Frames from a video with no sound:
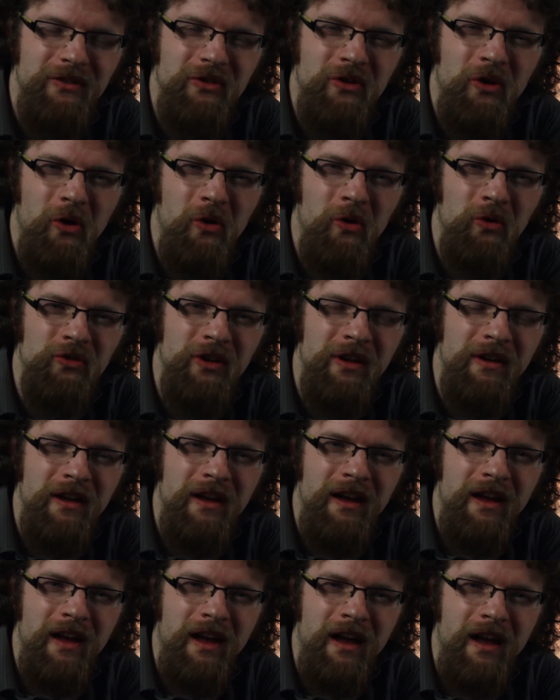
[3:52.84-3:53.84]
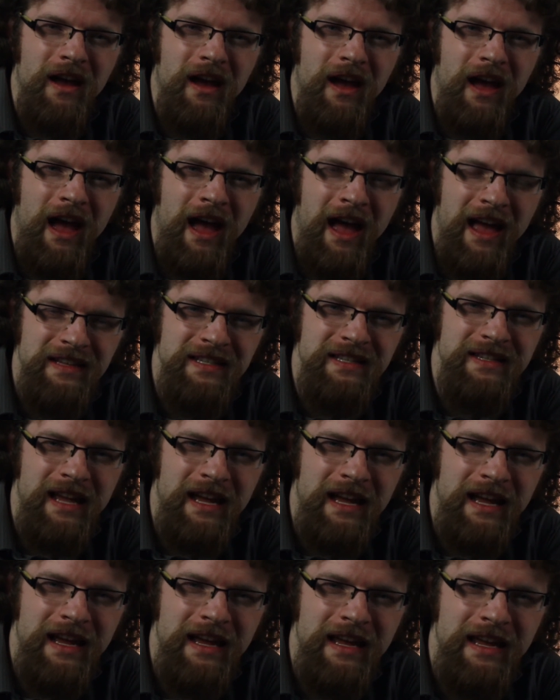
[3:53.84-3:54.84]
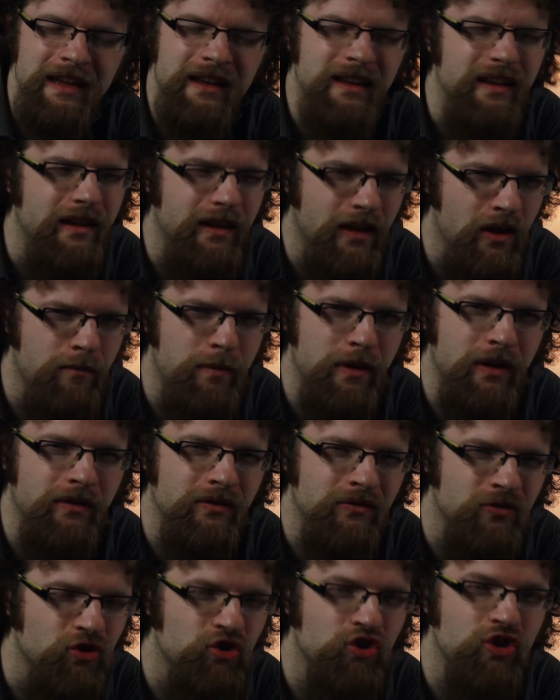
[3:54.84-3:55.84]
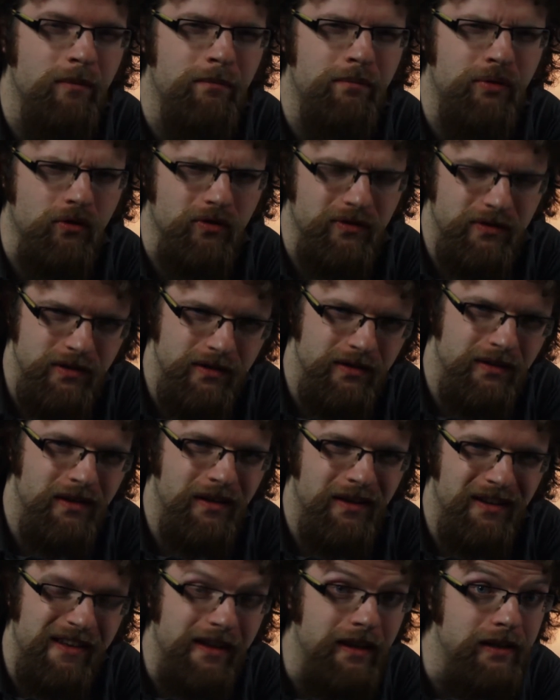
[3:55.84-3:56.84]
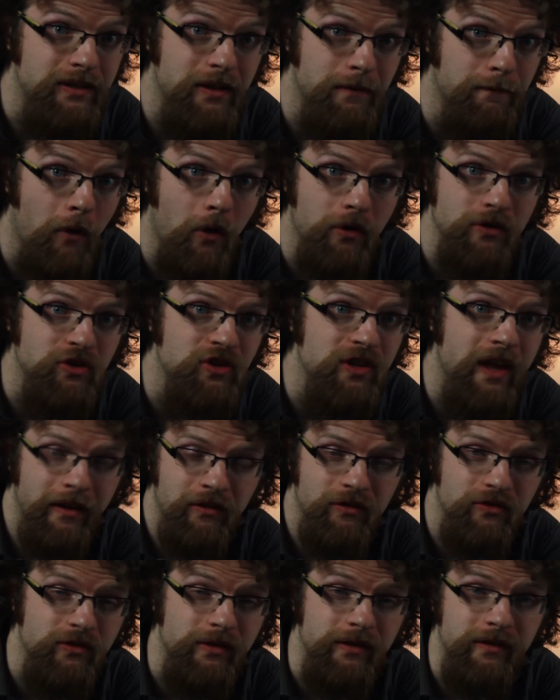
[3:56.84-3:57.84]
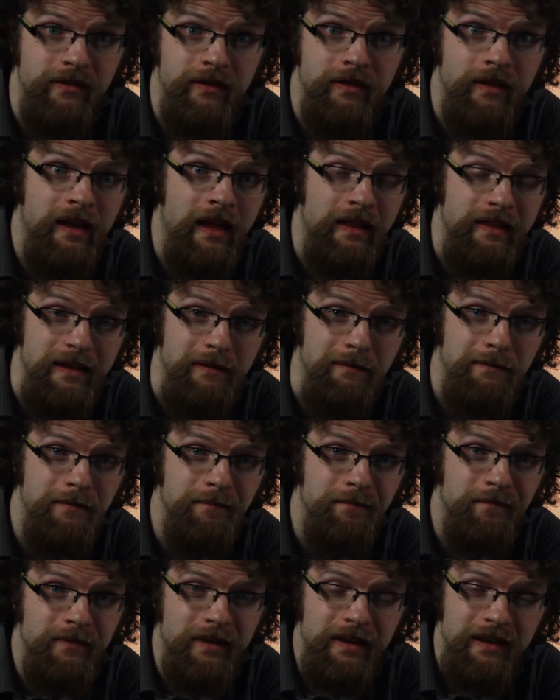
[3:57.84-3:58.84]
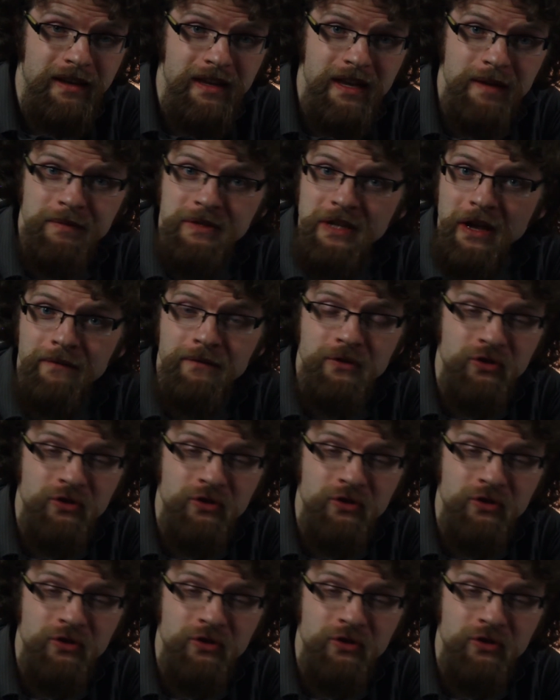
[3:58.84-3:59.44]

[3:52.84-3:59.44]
called Hasdai ibn Shaprut. He's the foreign secretary to the Caliph. He himself is